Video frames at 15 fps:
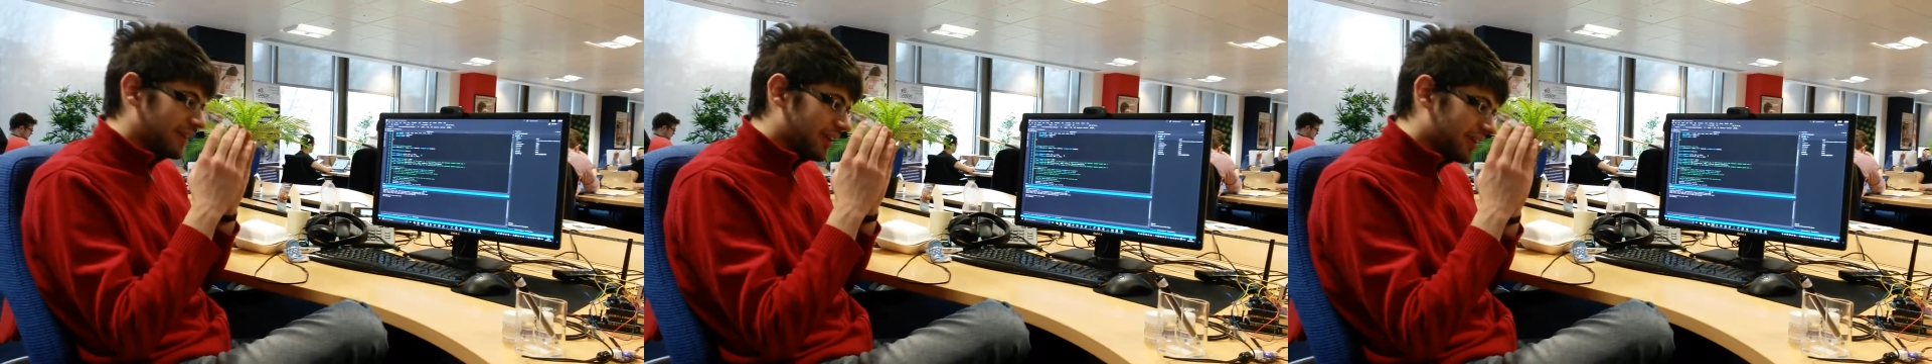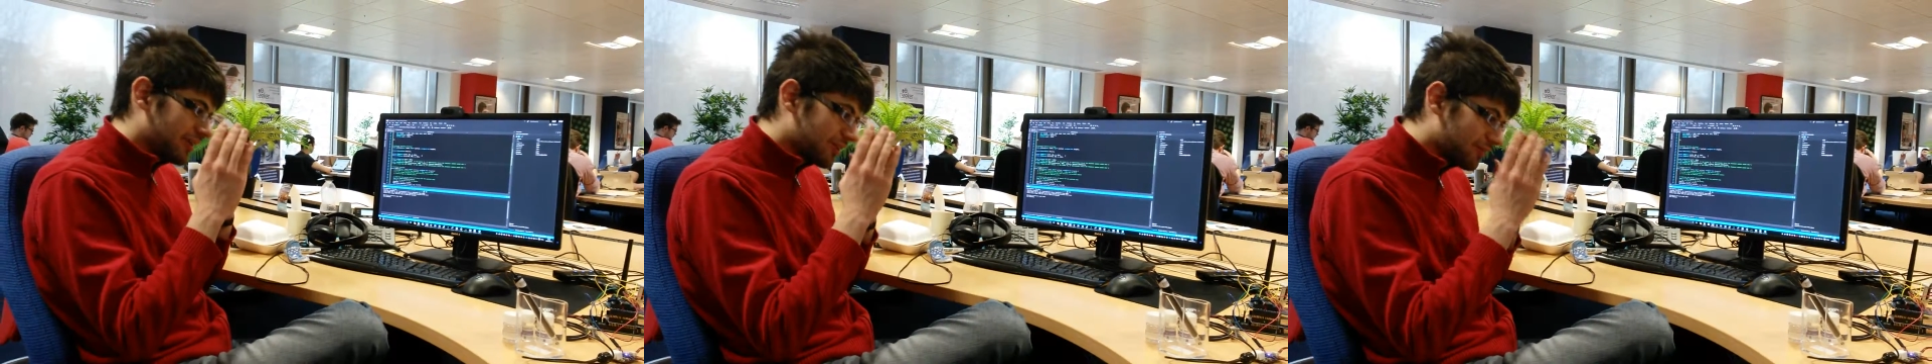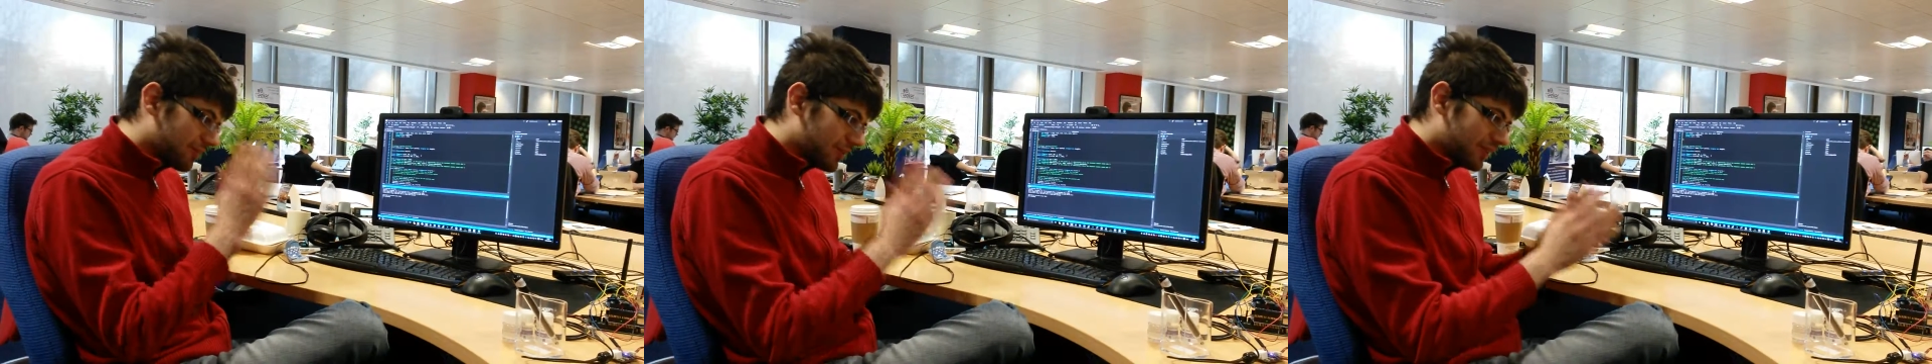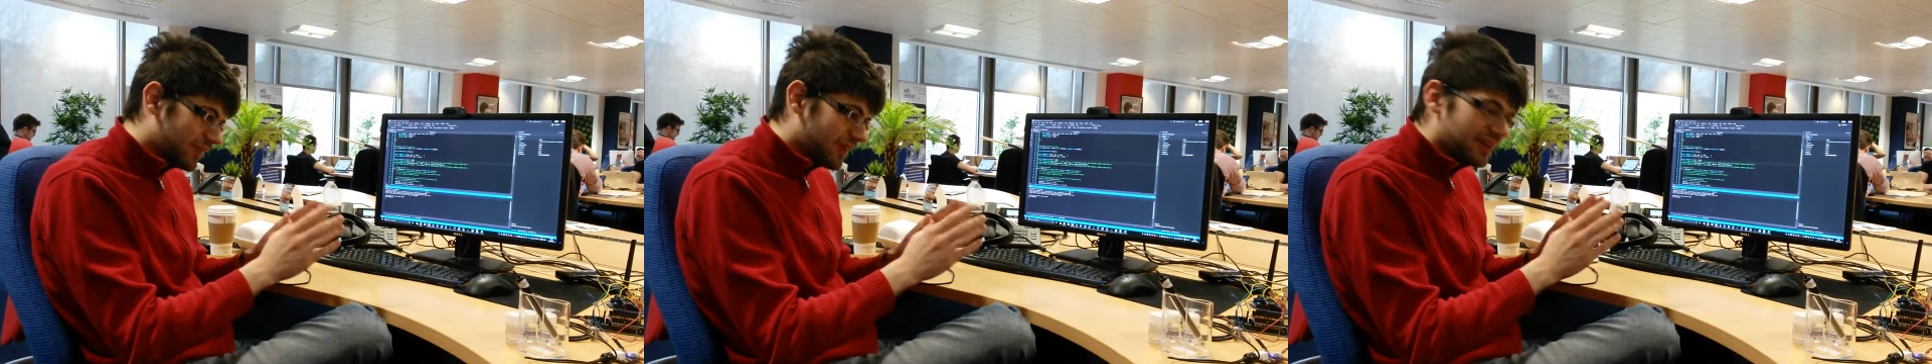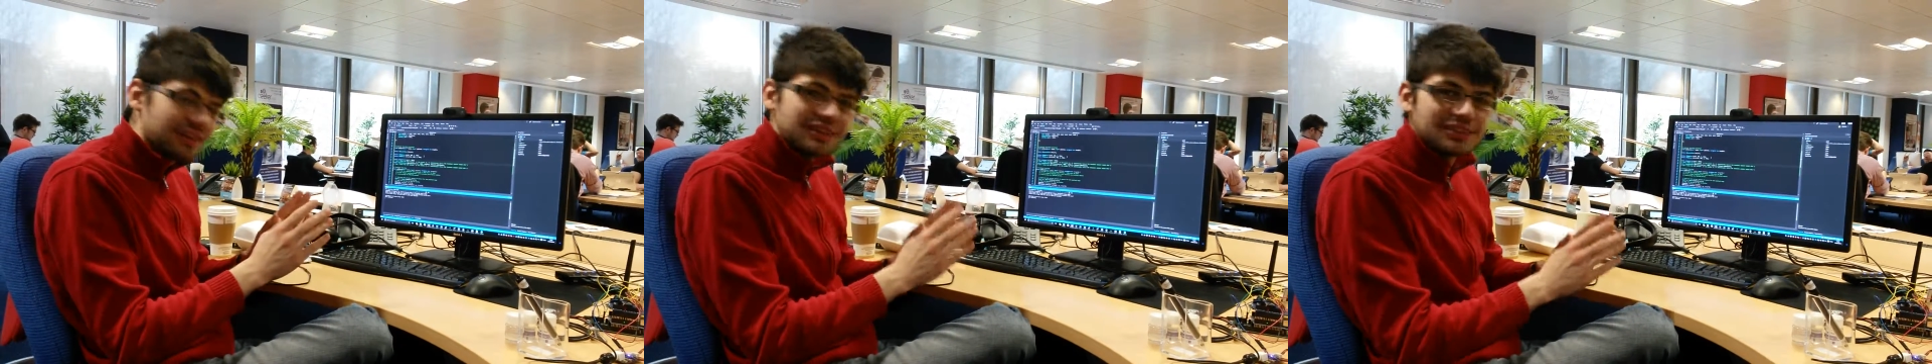you put
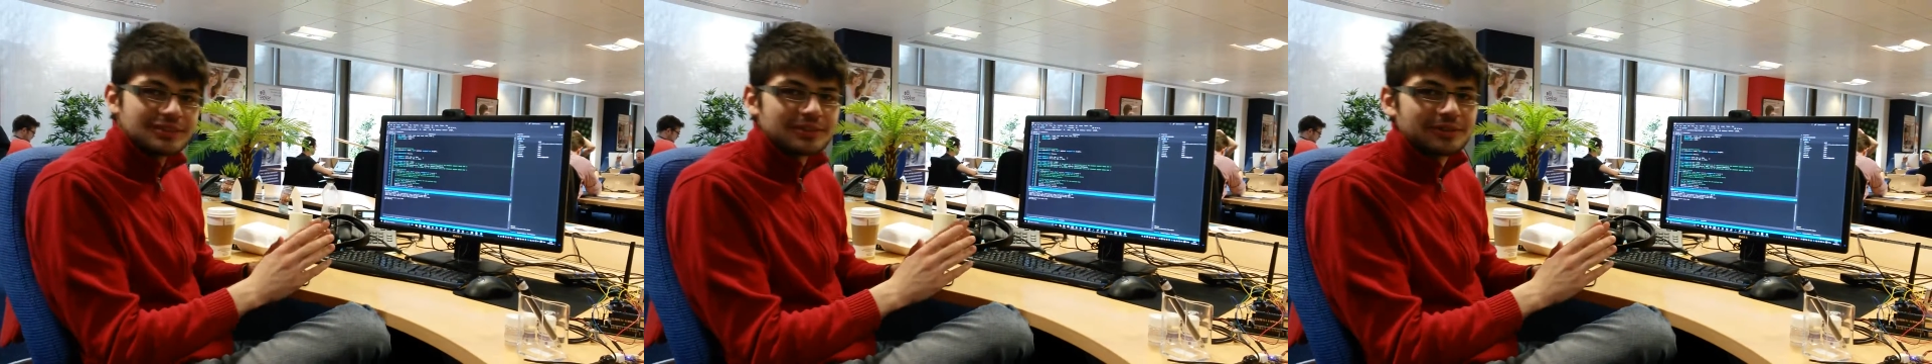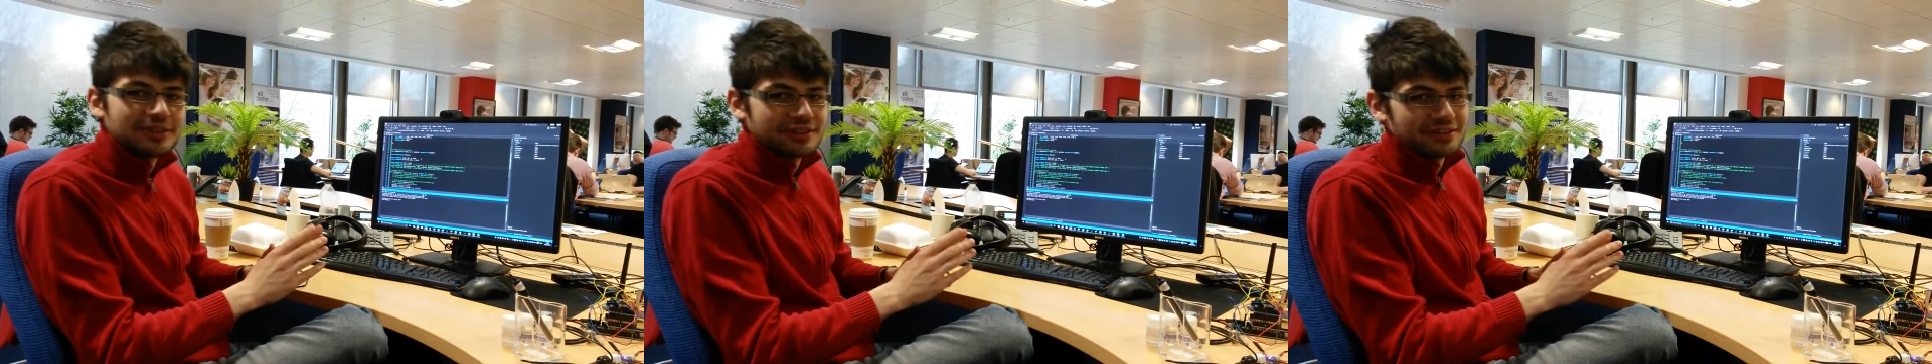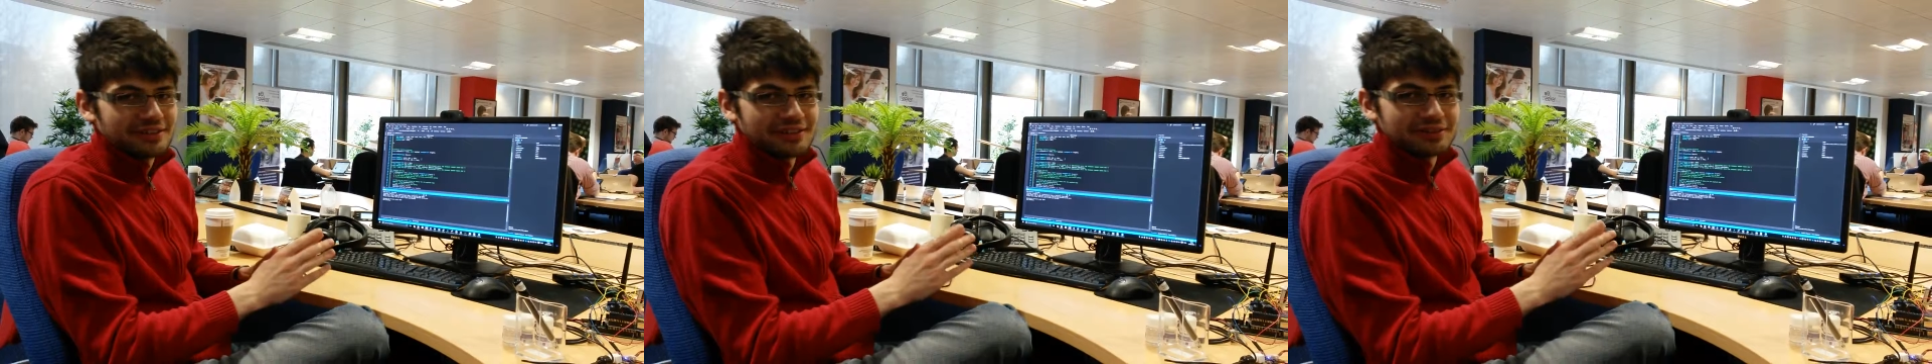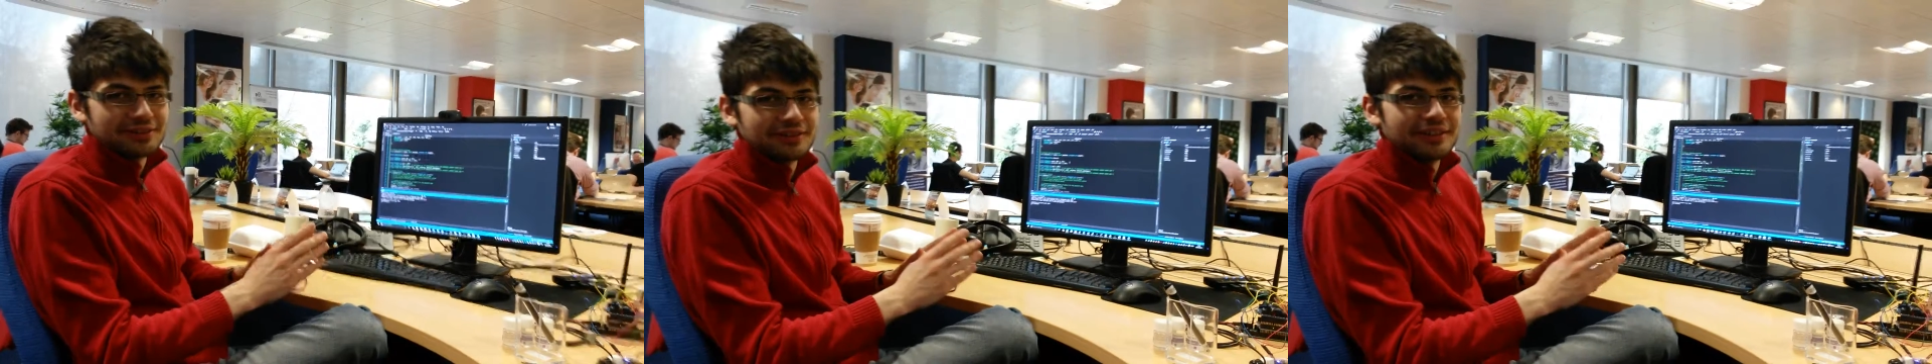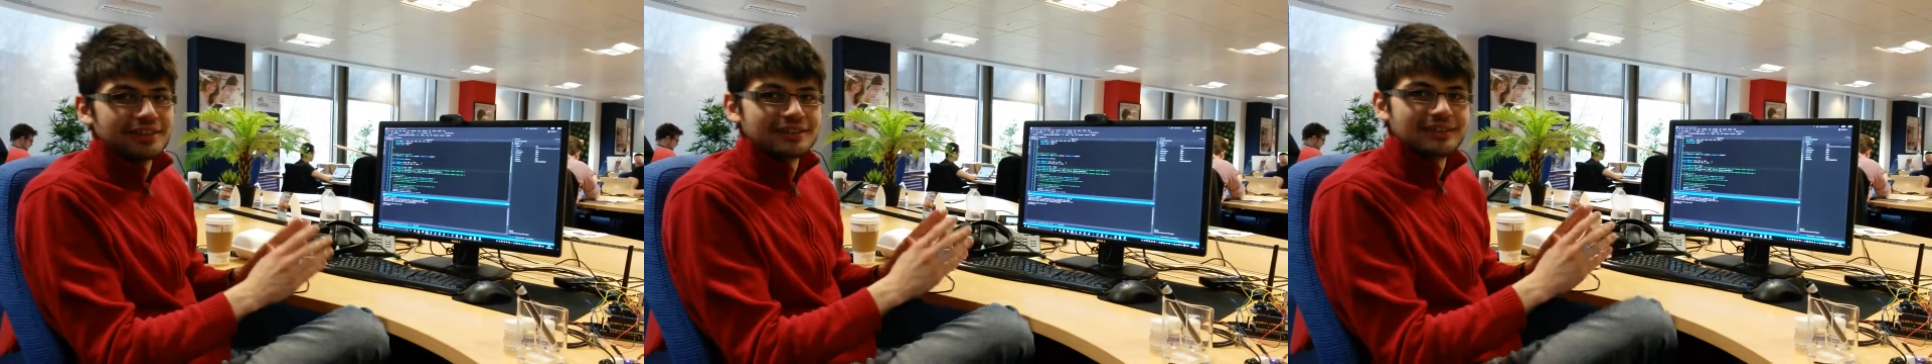an integer
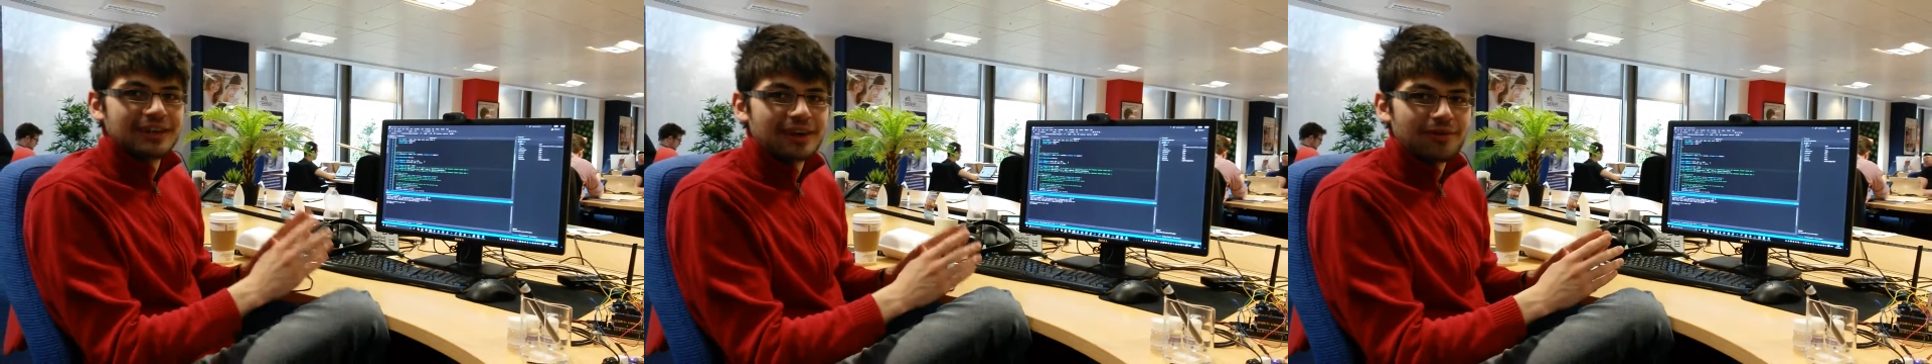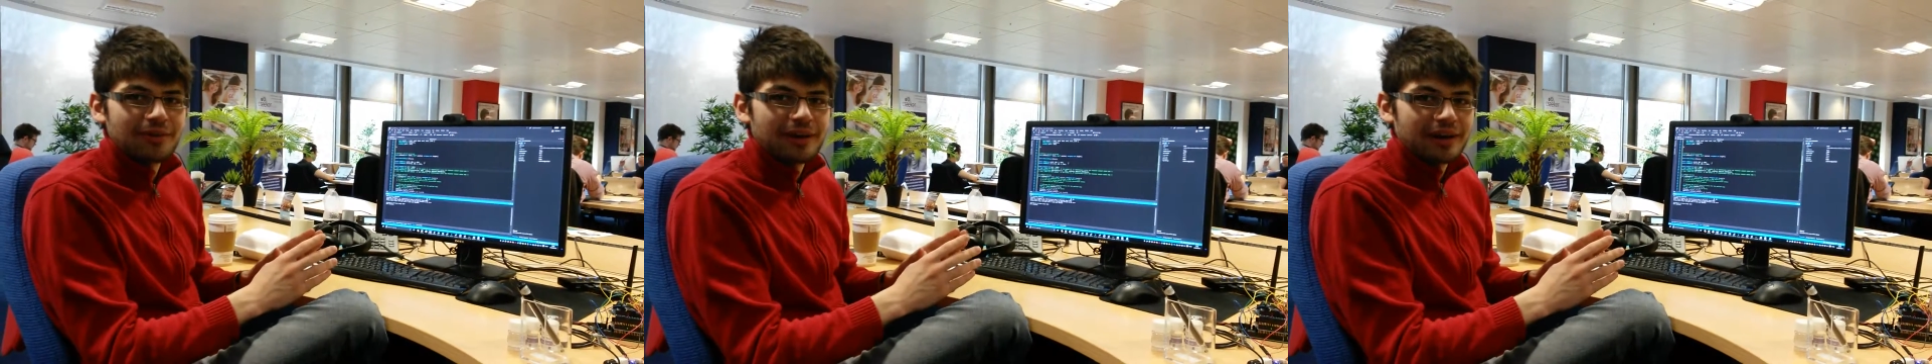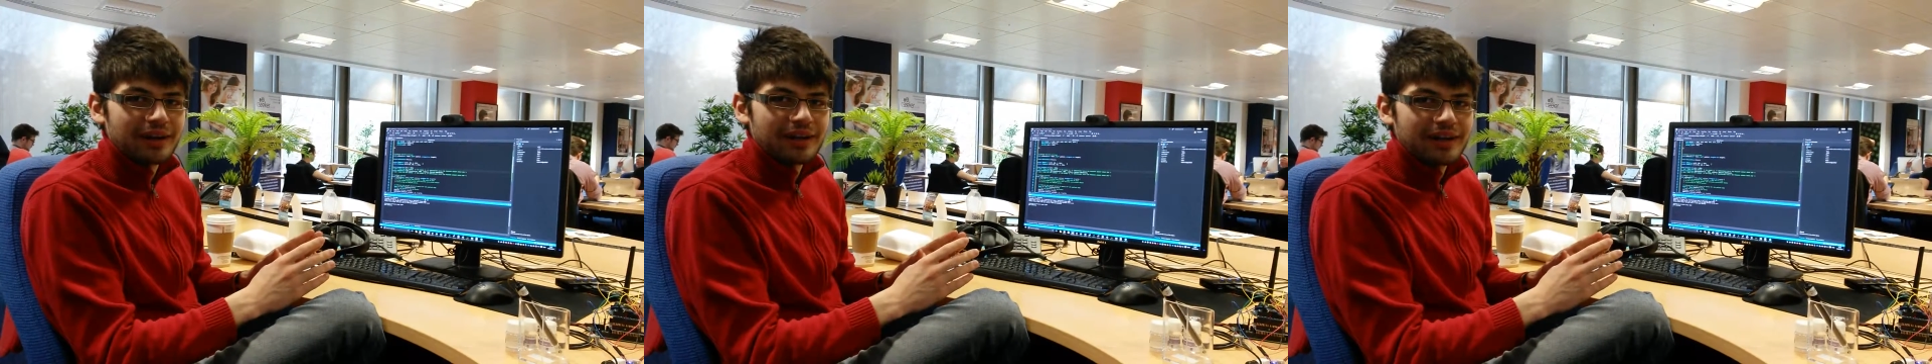literal, it's gonna work.